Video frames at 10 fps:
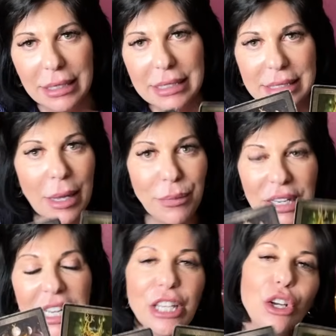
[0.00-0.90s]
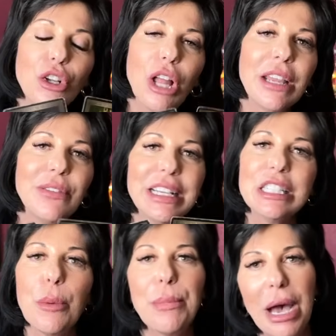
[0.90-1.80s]
Something in your life
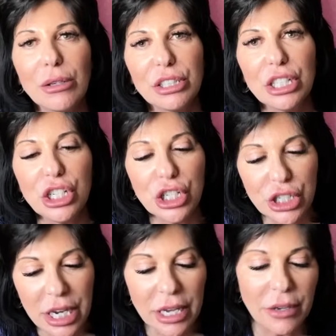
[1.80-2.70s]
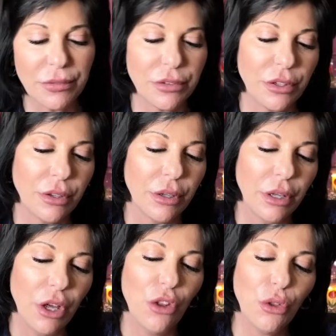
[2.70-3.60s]
is about to shift.
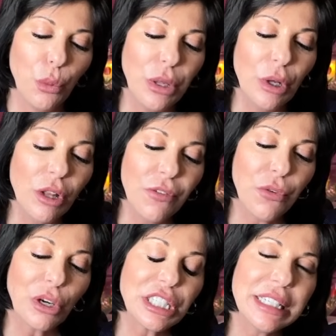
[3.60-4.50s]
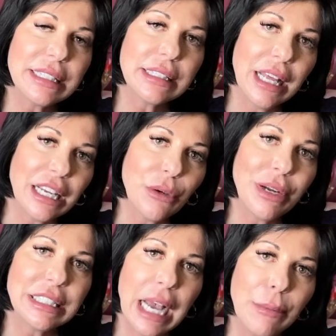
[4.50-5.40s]
The Wheel of Fortune is luck and
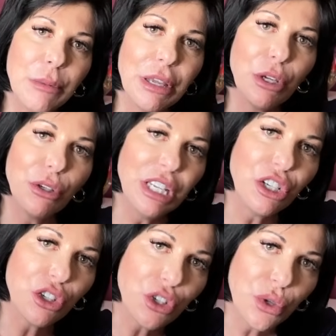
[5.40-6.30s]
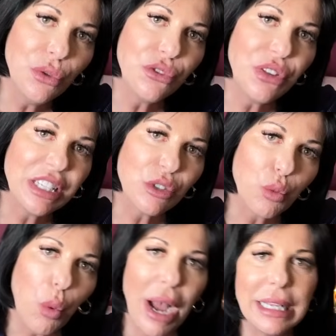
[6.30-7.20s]
right timing, but you need to choose things
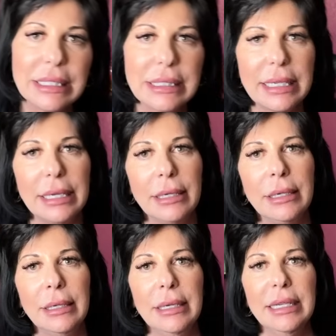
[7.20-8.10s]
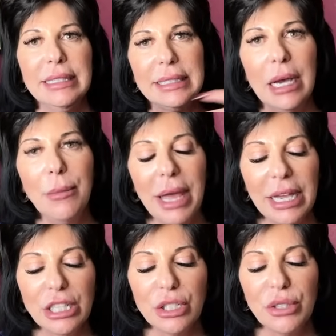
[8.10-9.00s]
wisely. Come
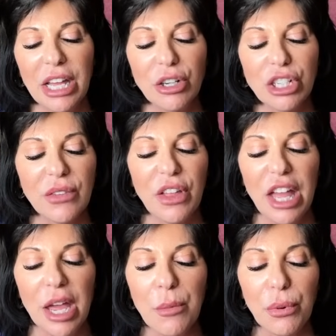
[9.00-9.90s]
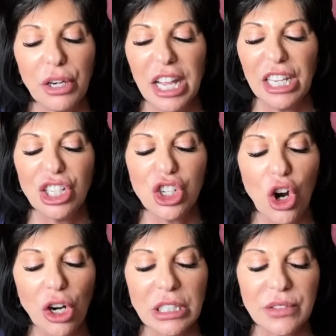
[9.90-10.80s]
back into an energy of the Emperor taking
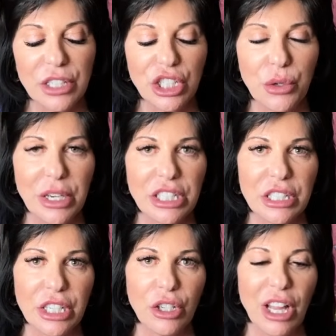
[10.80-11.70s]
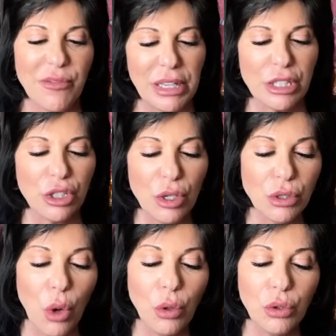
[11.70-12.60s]
charge of situations in your life, because those
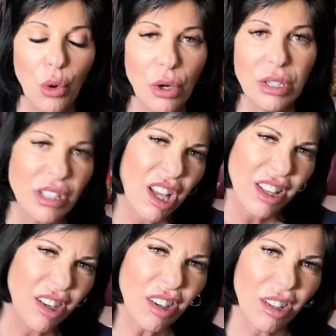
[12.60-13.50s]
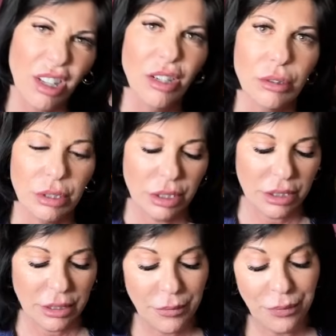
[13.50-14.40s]
old doors, they're
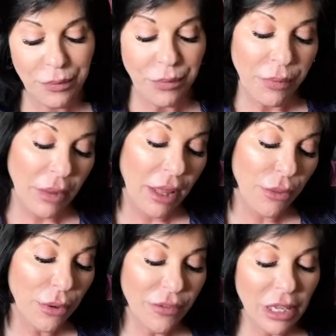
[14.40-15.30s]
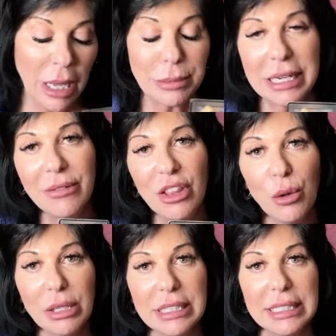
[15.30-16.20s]
closed. Three of Cups, everything
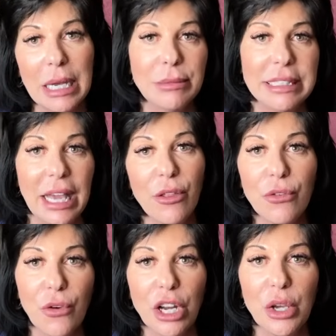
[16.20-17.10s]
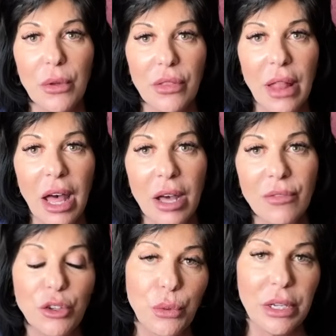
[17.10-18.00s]
wants to come together for you with
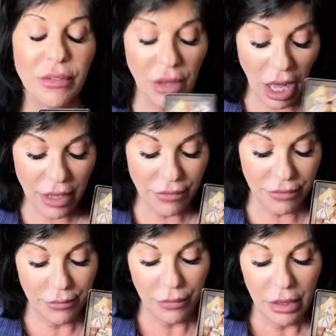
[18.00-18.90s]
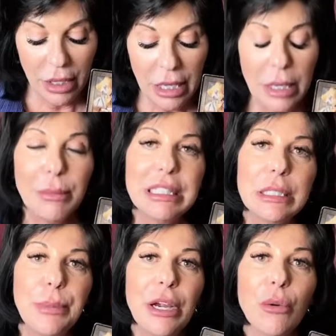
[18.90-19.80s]
love, the Tree of Life. But
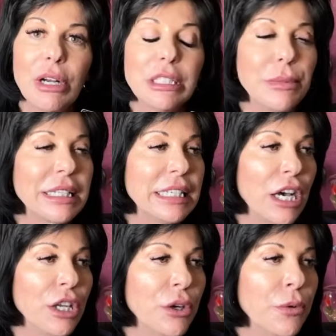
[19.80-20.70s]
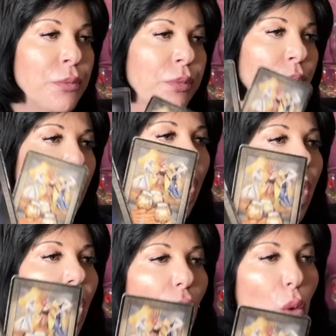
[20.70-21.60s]
Spirit wants me to tell you,
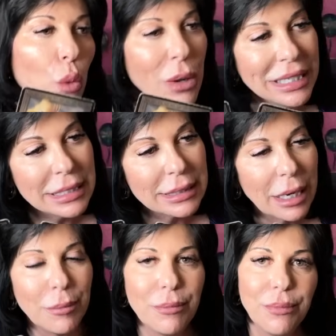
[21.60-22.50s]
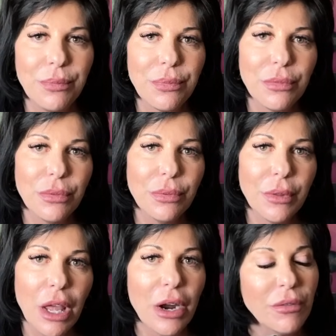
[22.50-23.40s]
wisdom.
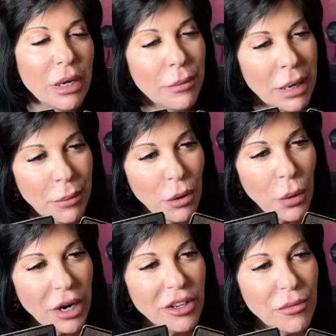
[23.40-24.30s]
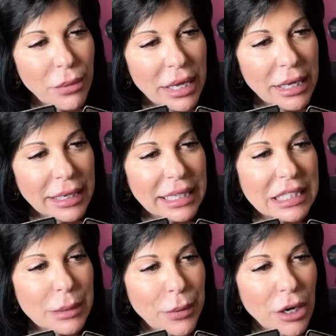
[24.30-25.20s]
Remember where you've been,
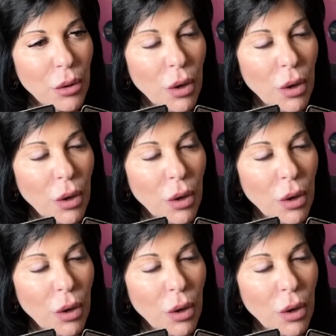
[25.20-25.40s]
and Spirit